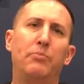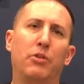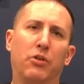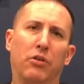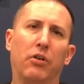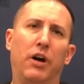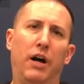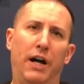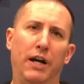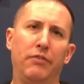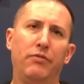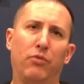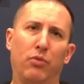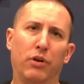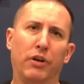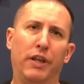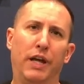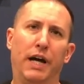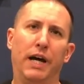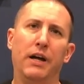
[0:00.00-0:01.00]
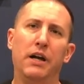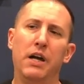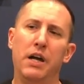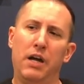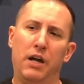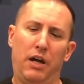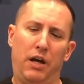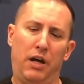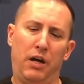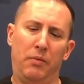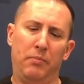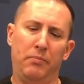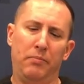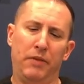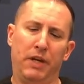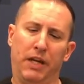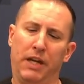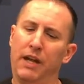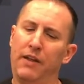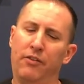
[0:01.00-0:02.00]
per eye for that.
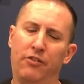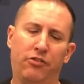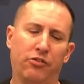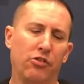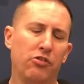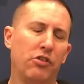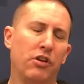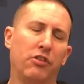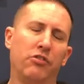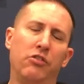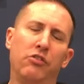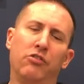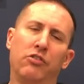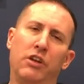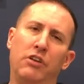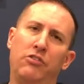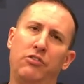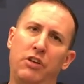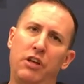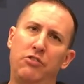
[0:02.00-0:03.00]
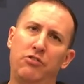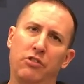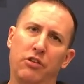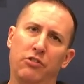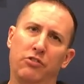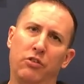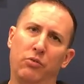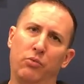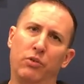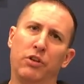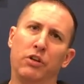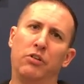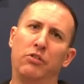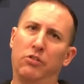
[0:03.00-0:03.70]
Again, the surgery doesn't use any stitches, and with the